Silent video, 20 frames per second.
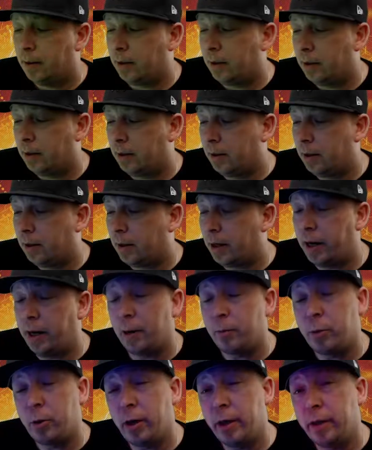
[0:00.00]
I
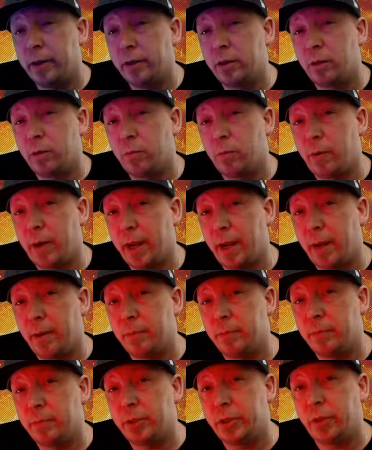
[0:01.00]
upgraded the
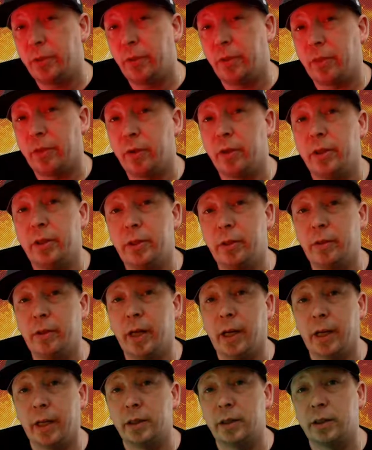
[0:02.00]
RAM to 32
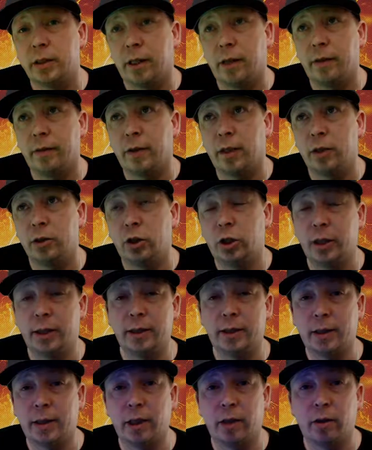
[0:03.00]
gigs of the
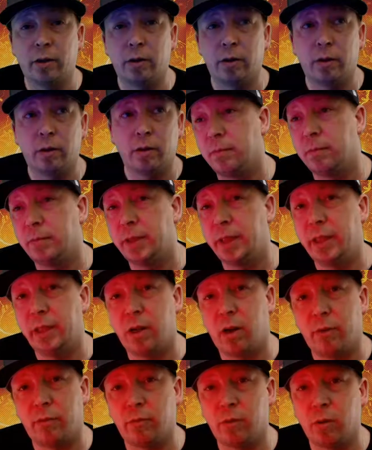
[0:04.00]
G-Skill
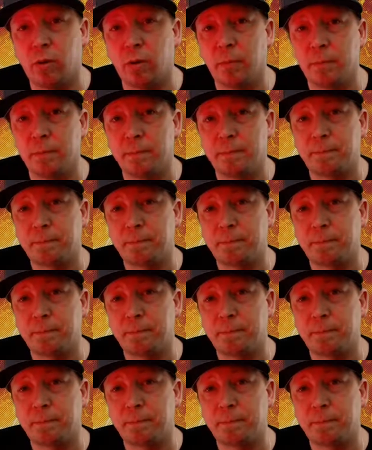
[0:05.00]
DDR4.